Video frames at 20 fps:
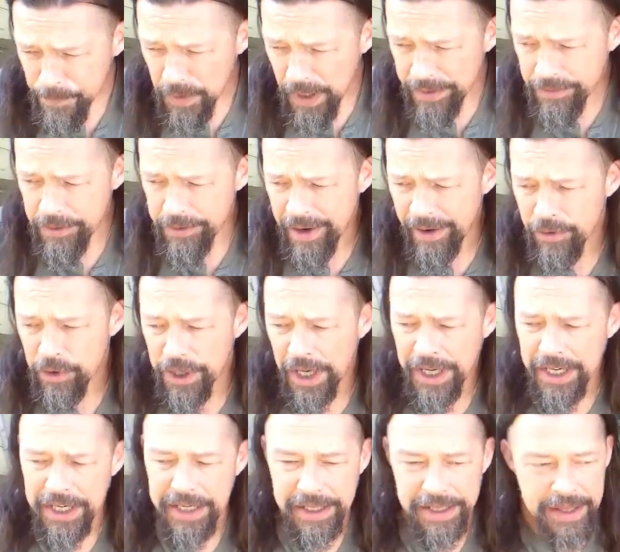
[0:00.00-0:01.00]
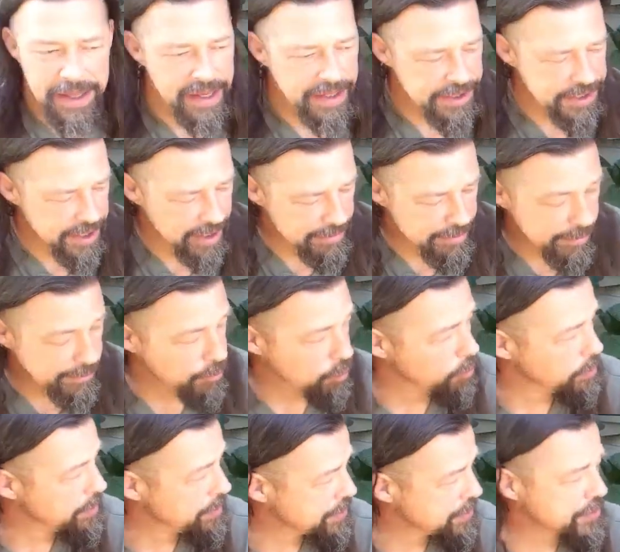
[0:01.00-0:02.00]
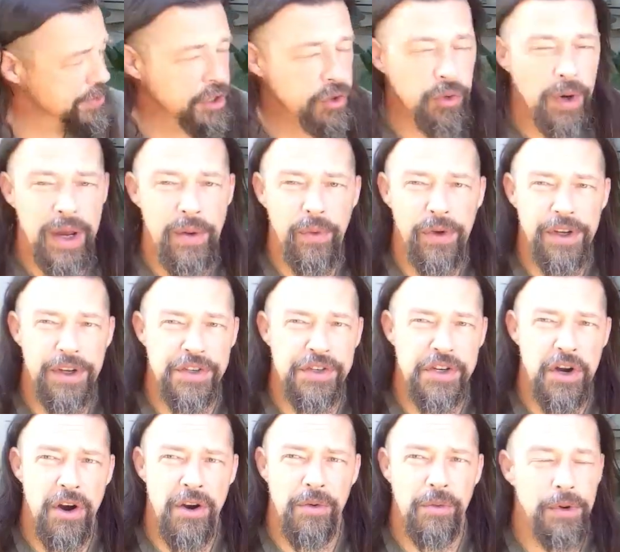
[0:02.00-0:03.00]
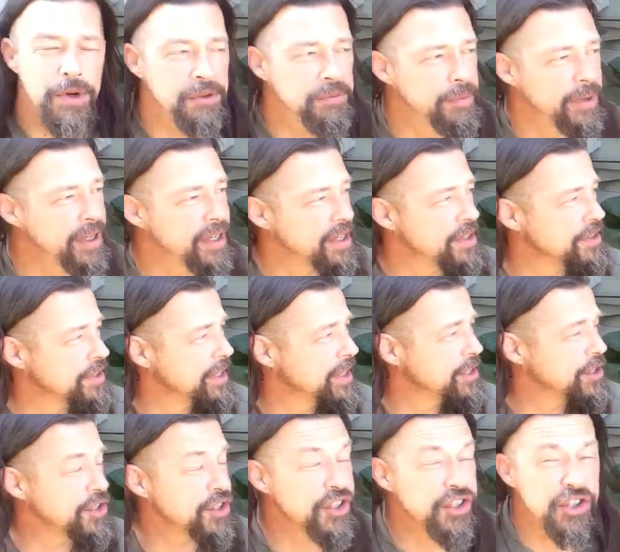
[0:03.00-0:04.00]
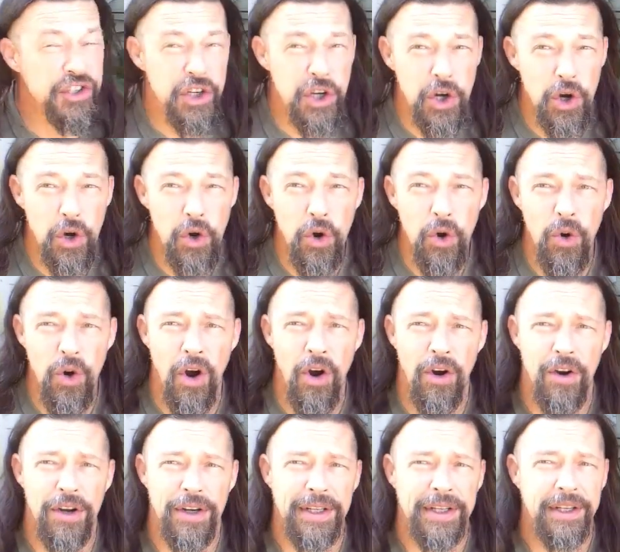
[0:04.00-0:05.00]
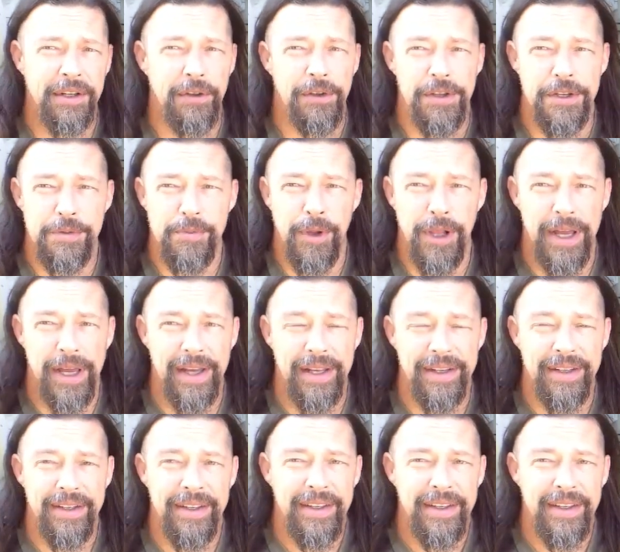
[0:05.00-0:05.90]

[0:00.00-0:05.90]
if you've never done any of that stuff before, this is a great one to start with because it is so hard to kill this plant.